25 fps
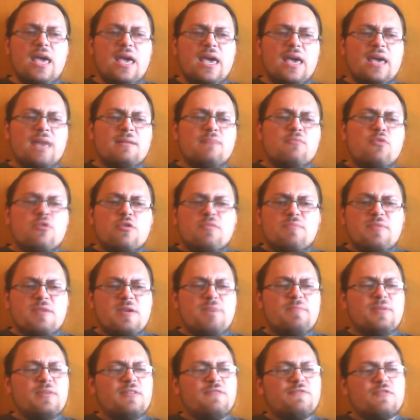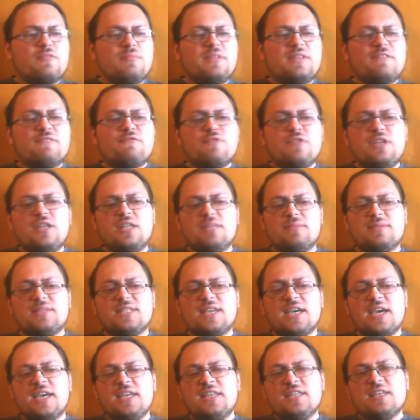And more people from the freedom
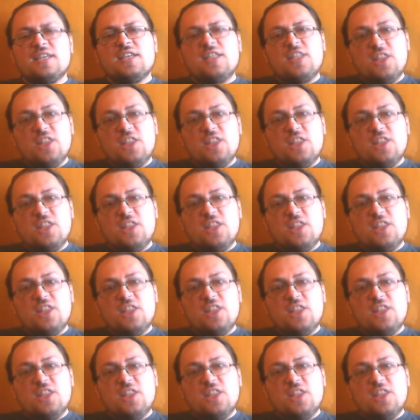side